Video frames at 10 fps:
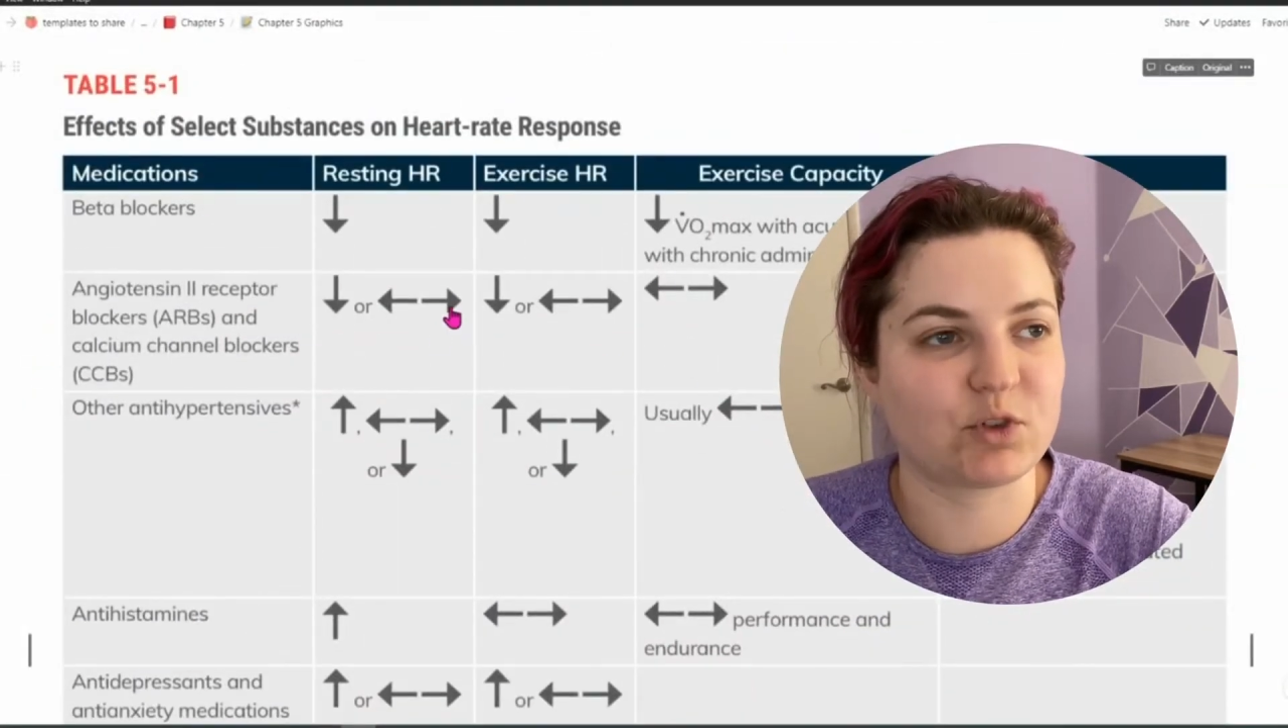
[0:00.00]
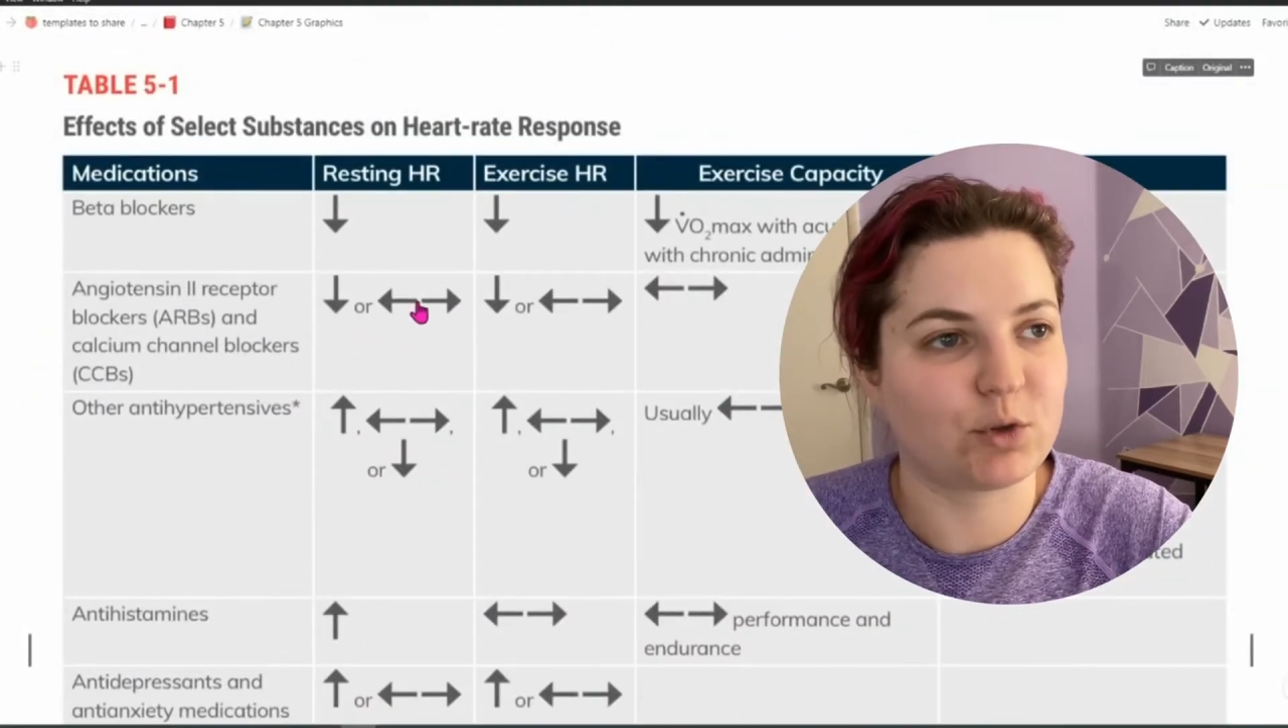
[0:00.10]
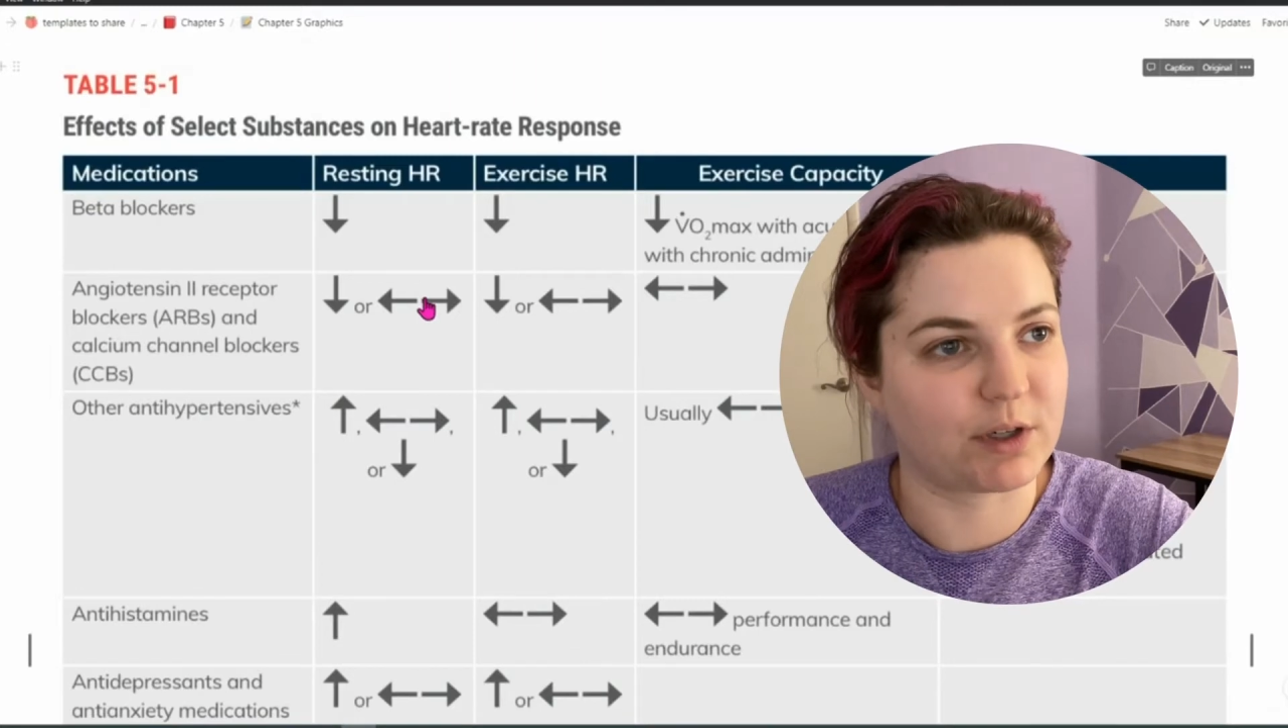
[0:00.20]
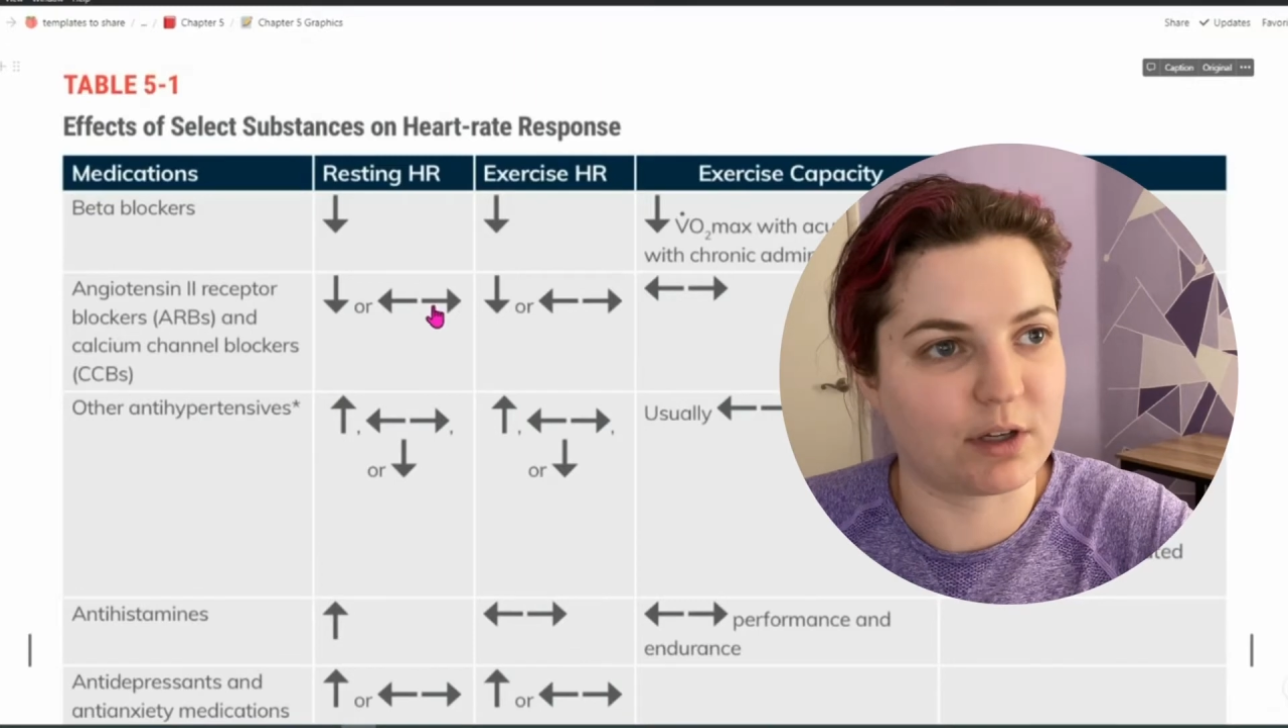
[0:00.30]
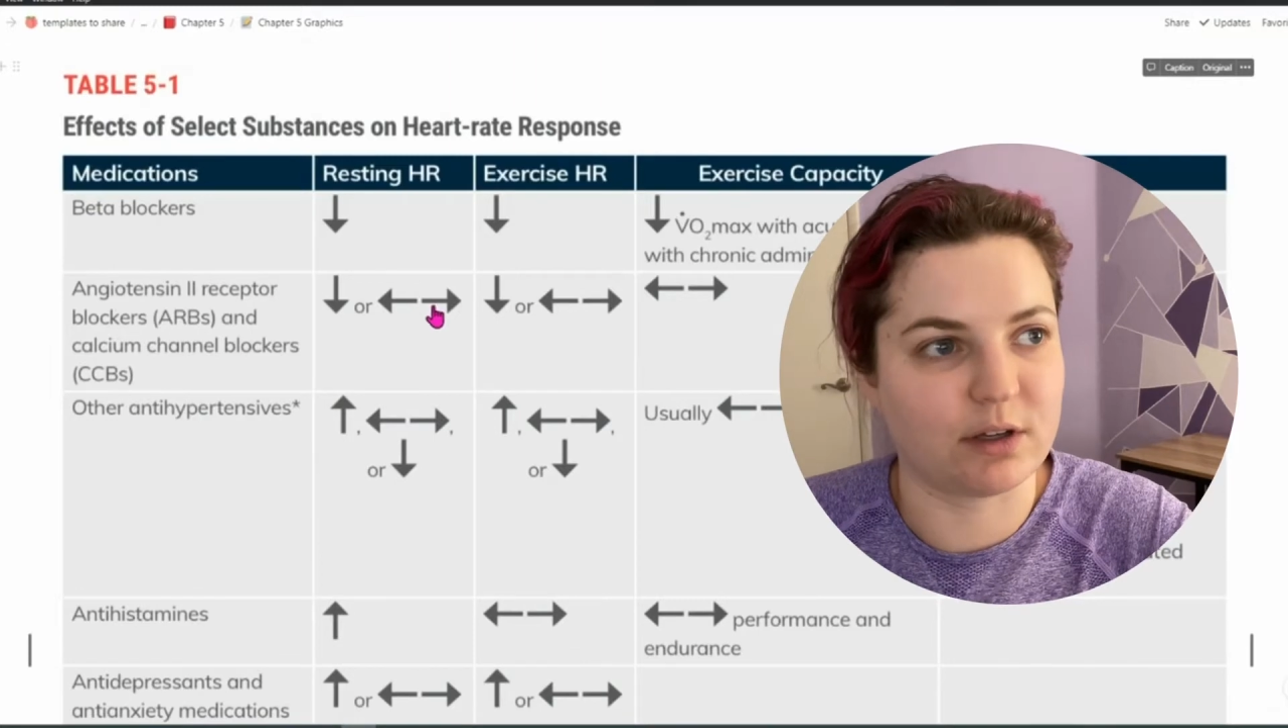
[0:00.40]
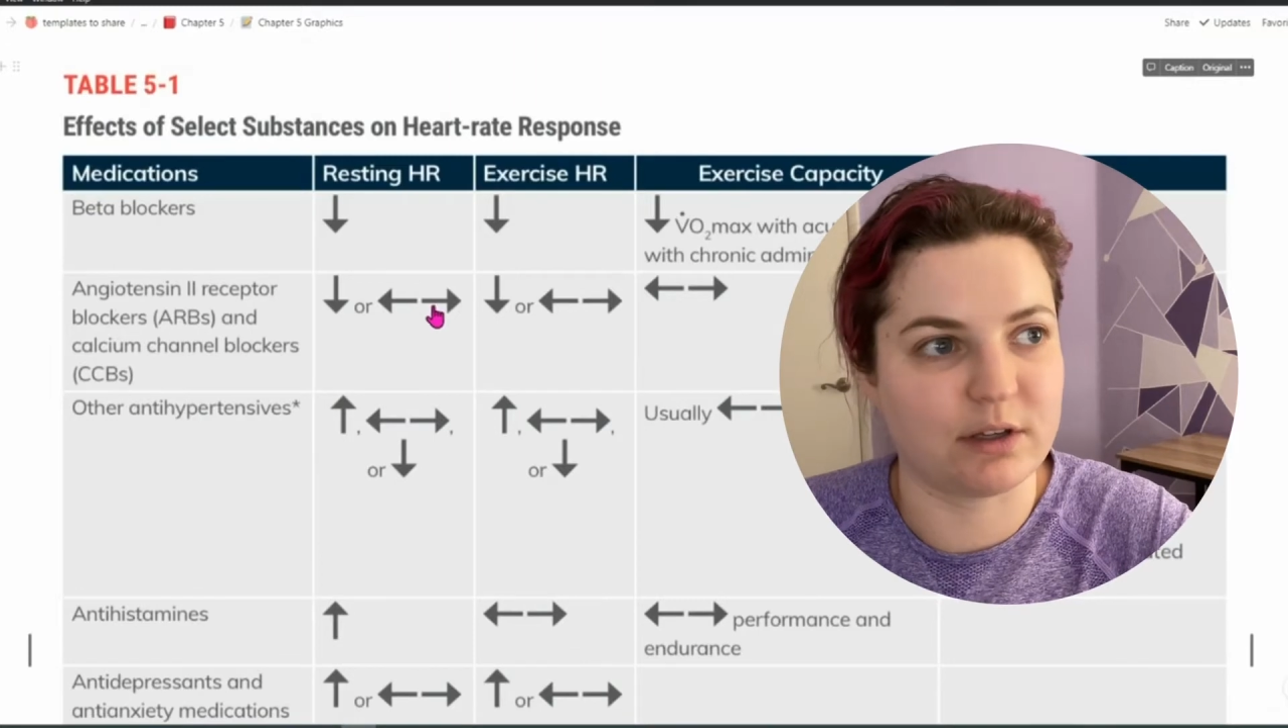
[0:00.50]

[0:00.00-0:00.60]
critical